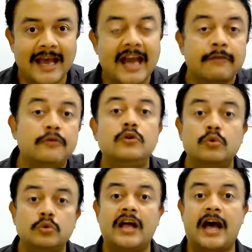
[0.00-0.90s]
And if you
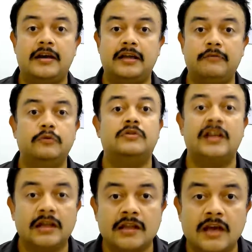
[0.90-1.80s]
do that, if you
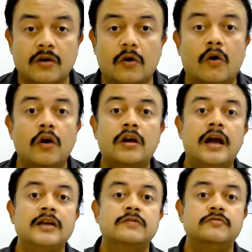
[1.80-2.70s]
think that all
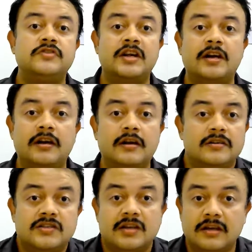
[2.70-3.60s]
kinds of genital,
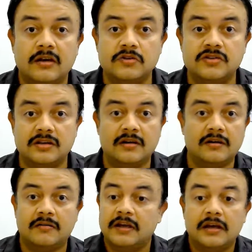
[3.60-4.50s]
you know,